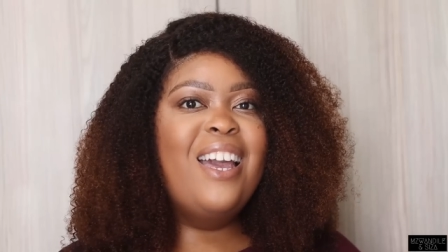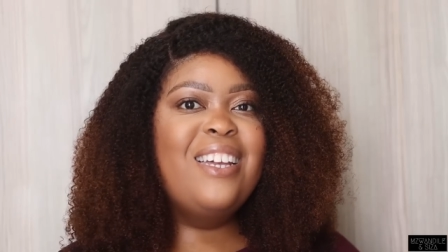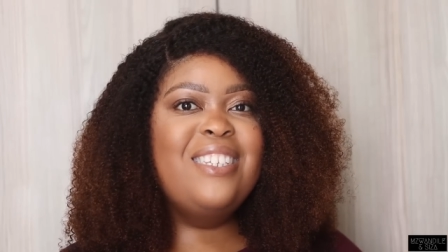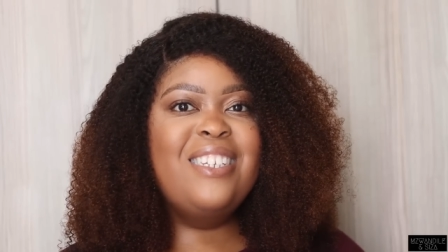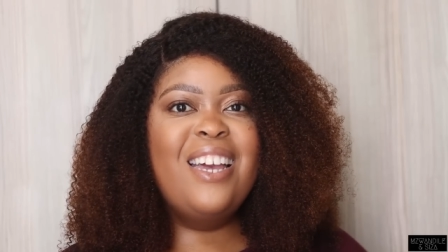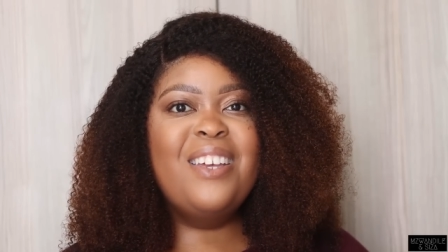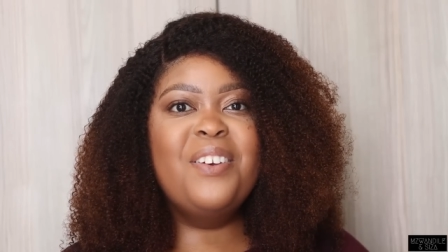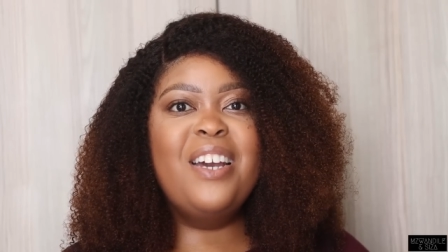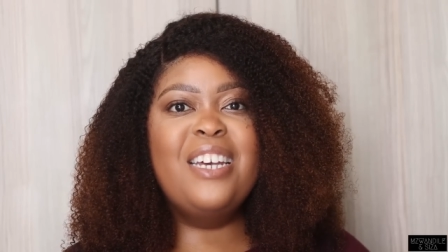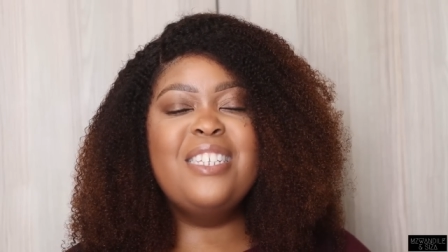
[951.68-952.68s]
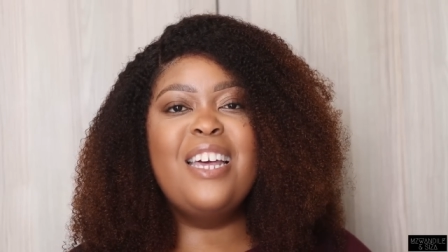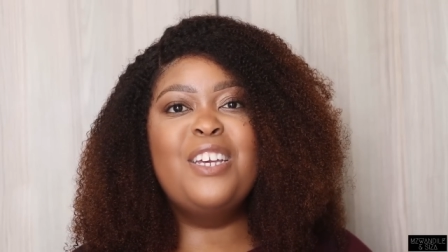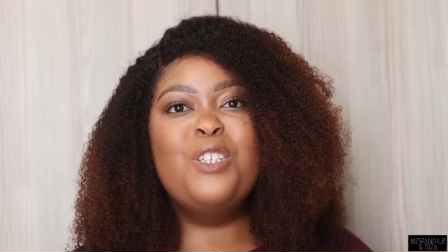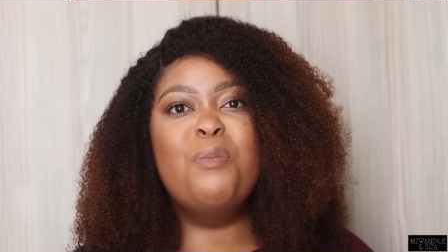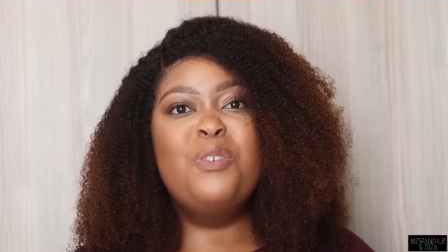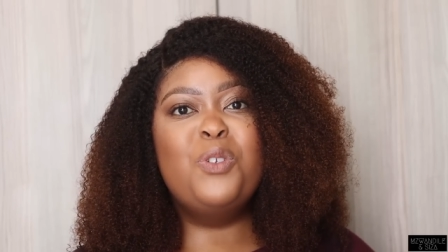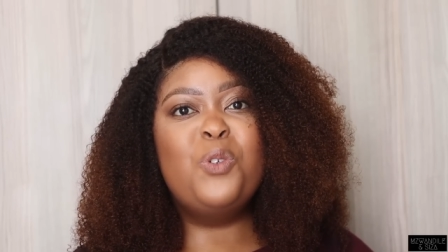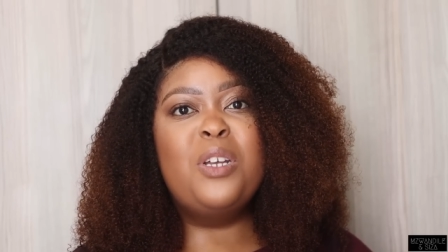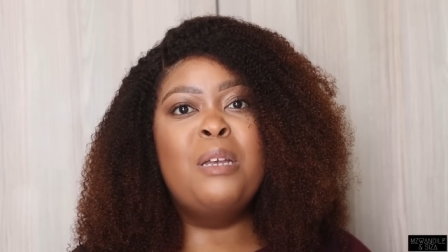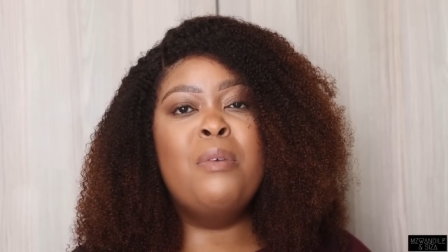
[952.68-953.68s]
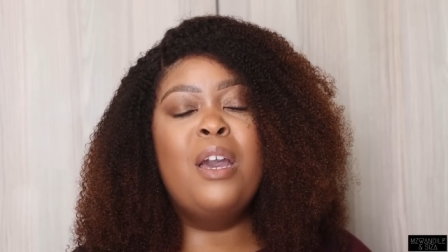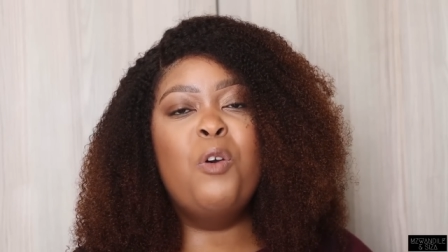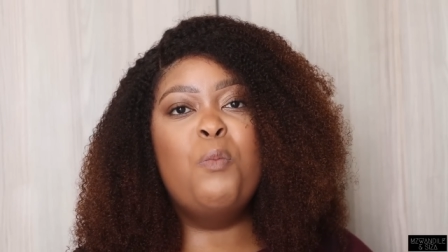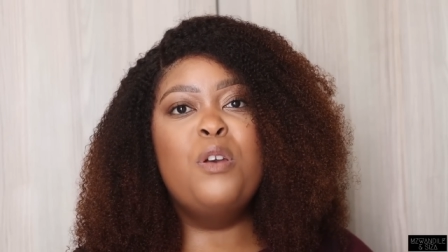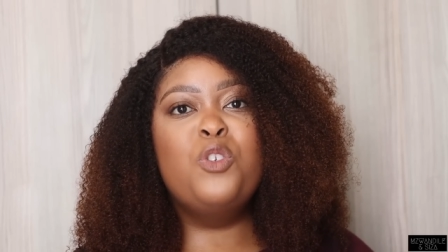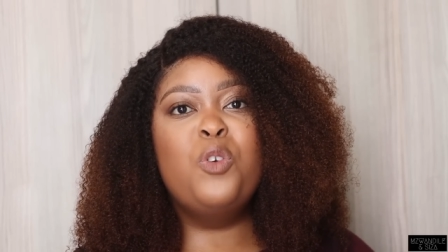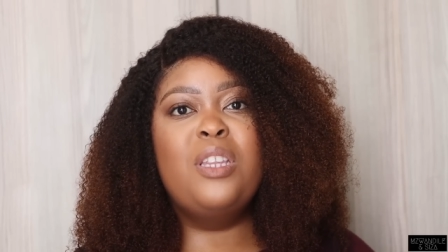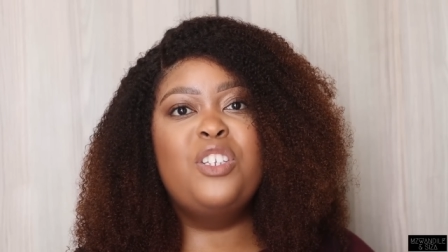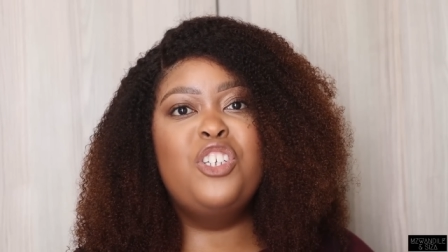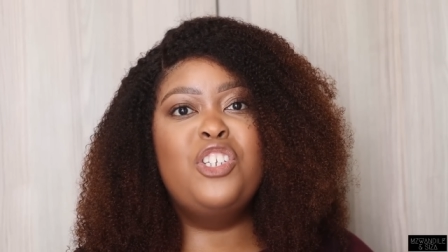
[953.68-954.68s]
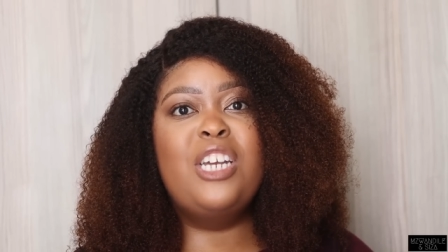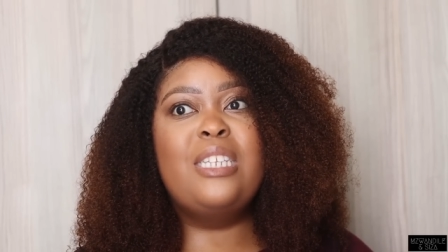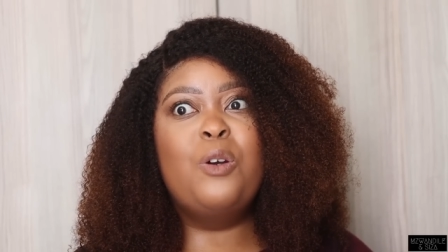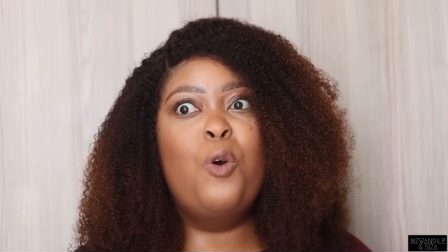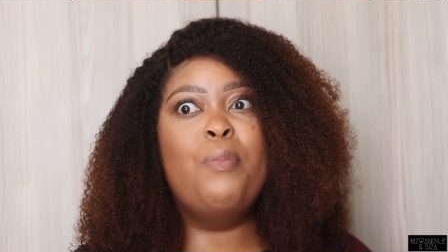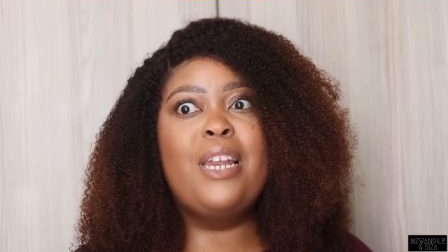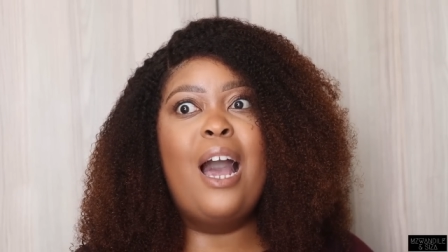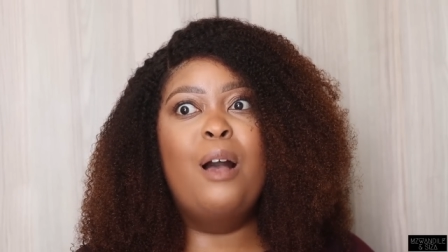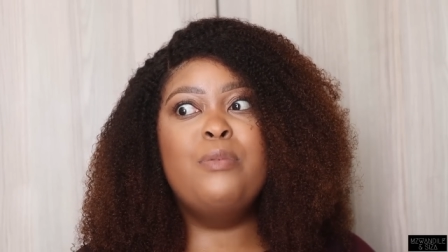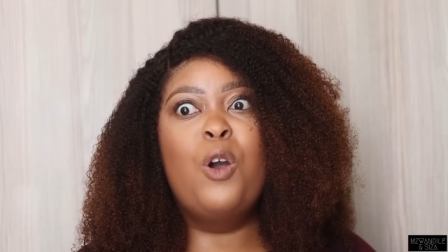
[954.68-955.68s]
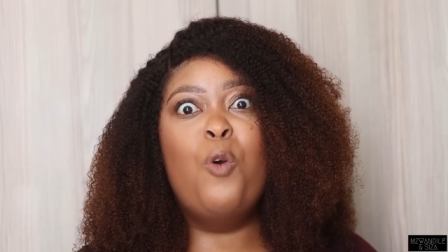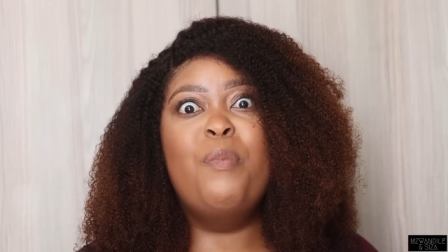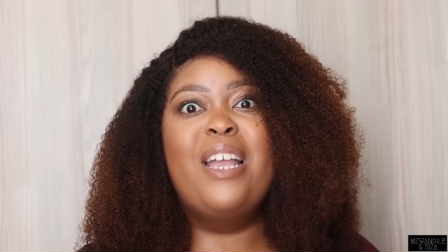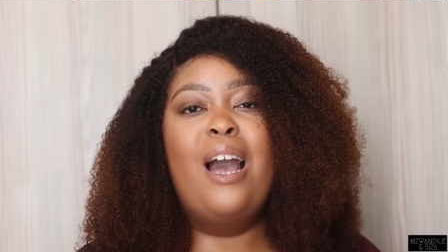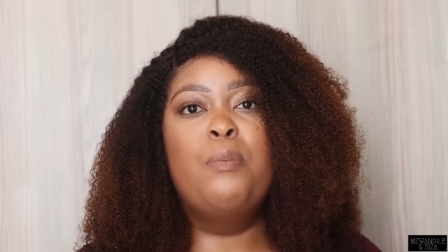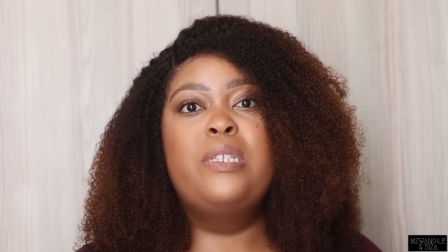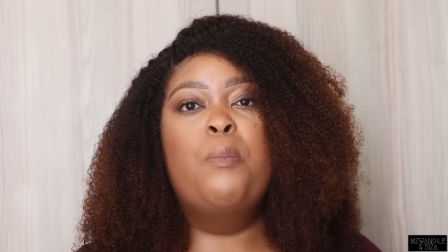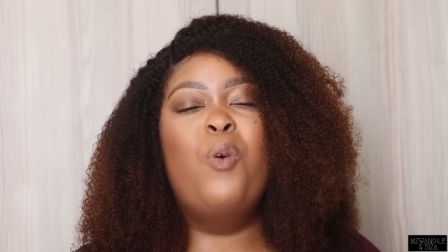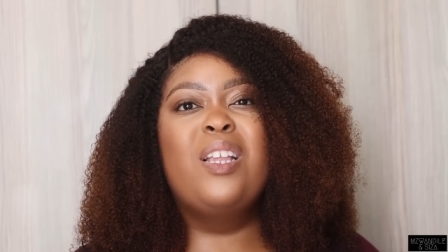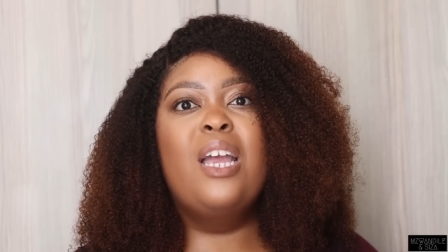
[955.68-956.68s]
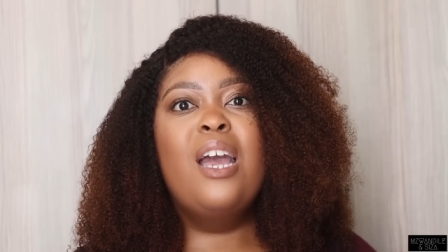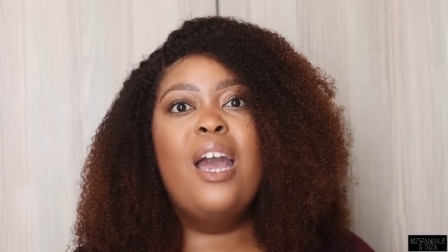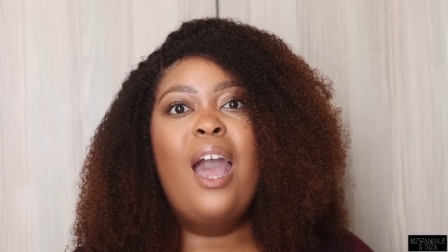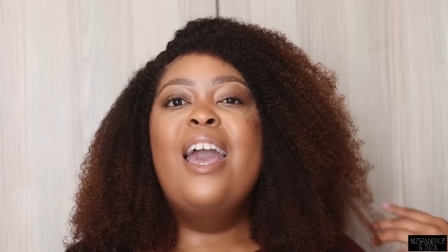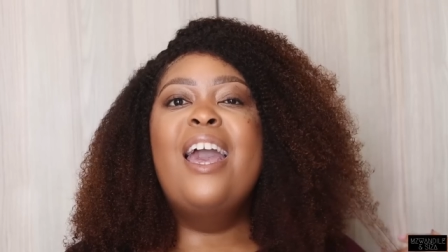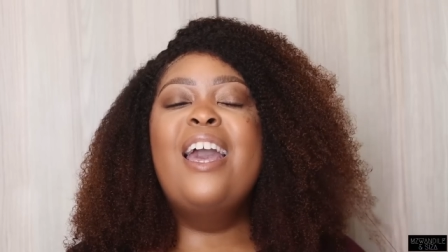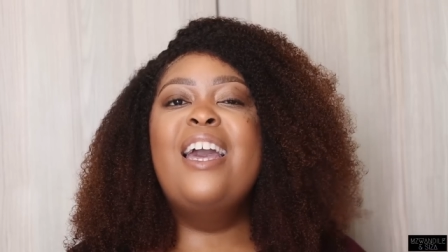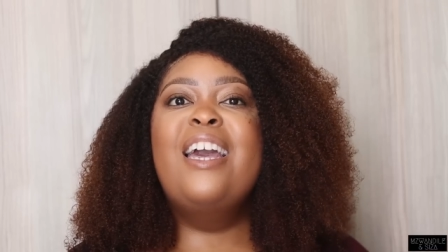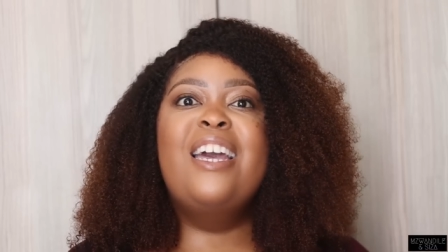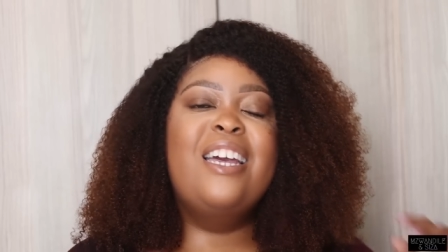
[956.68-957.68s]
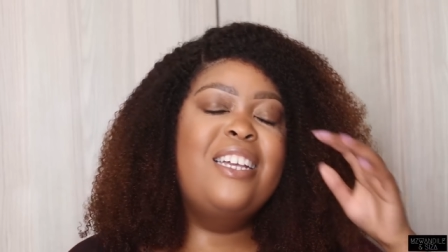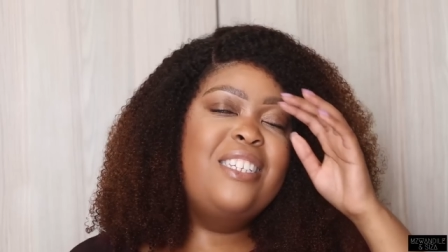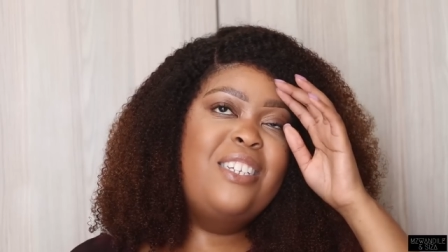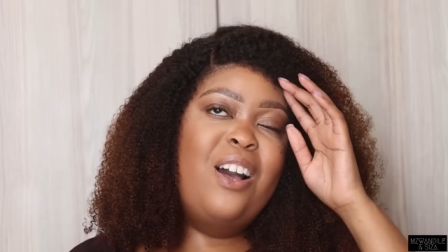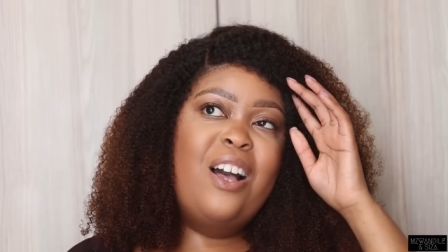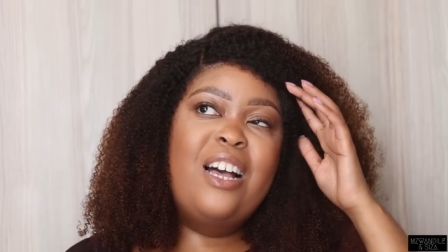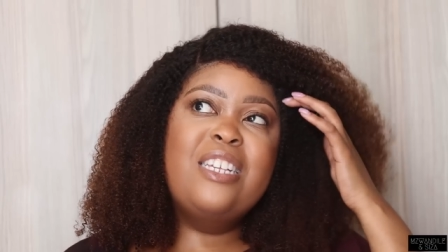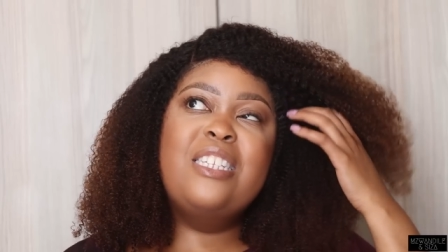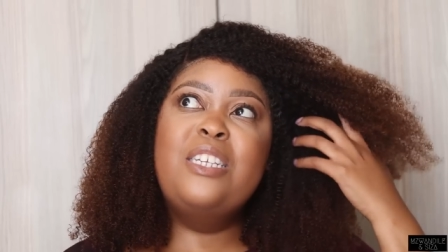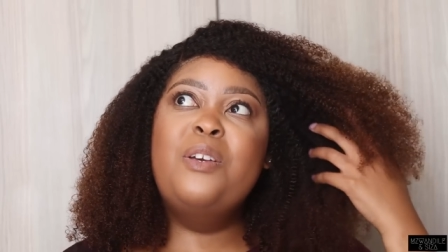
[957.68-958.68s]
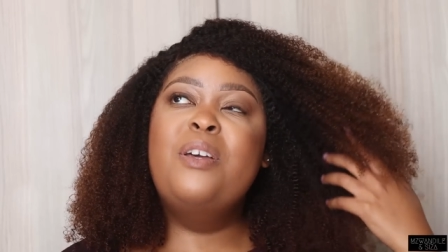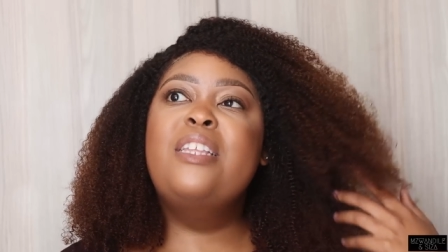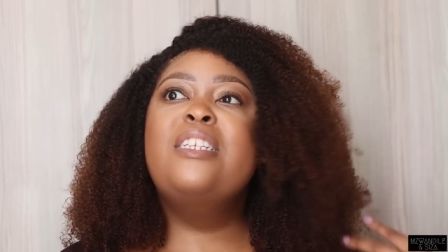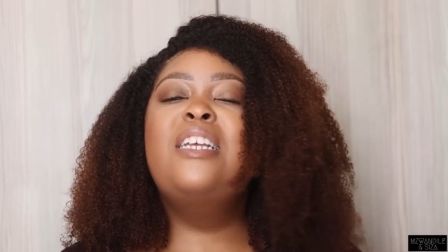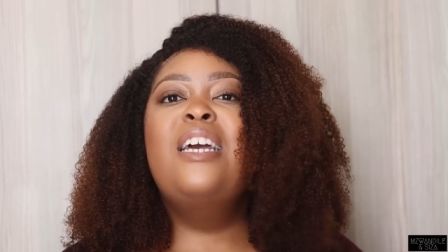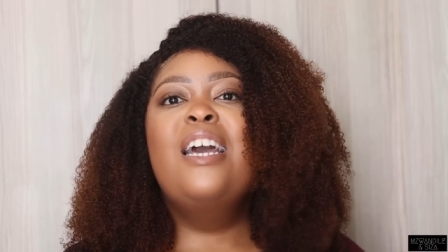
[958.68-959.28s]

and yeah you guys thank you so much for joining me i hope you enjoyed that chit chat i hope it helped i hope it helped someone and yeah i'll see you in